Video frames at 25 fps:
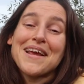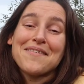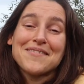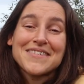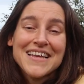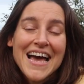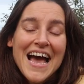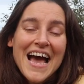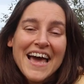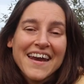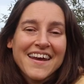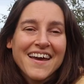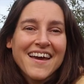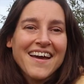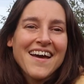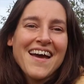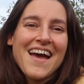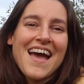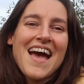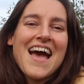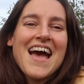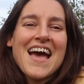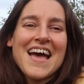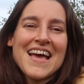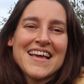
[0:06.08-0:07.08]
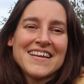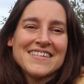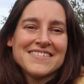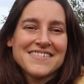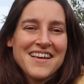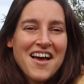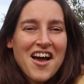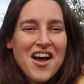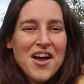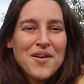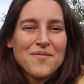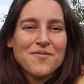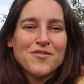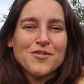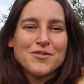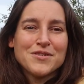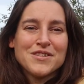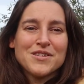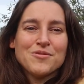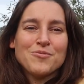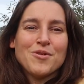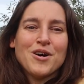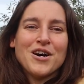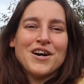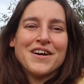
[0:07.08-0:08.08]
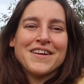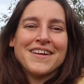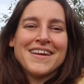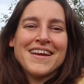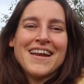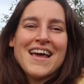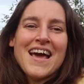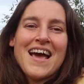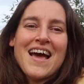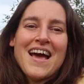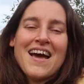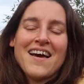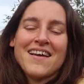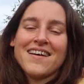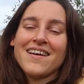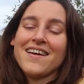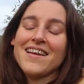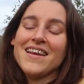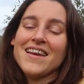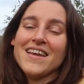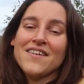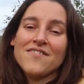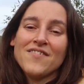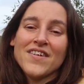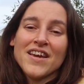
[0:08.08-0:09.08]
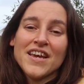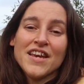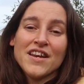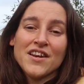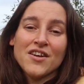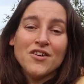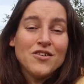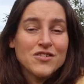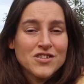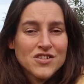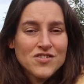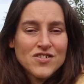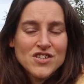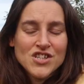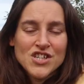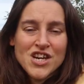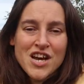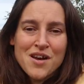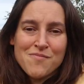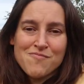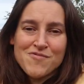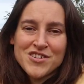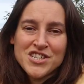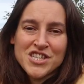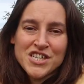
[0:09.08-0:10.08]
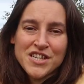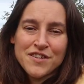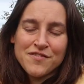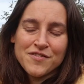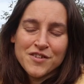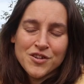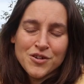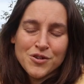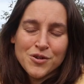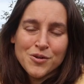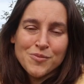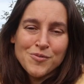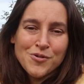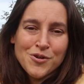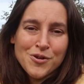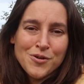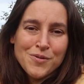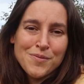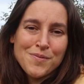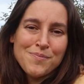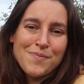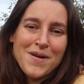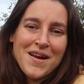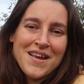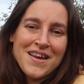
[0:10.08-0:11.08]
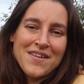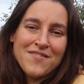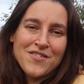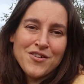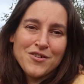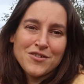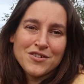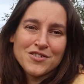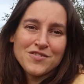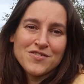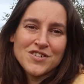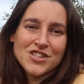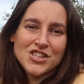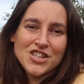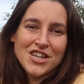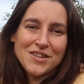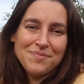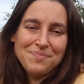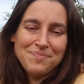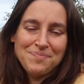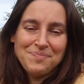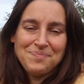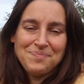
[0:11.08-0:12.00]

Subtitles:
name's Hannah and I'm 41 and I live in Oxfordshire. I'm originally from Cornwall, but I live in Oxfordshire.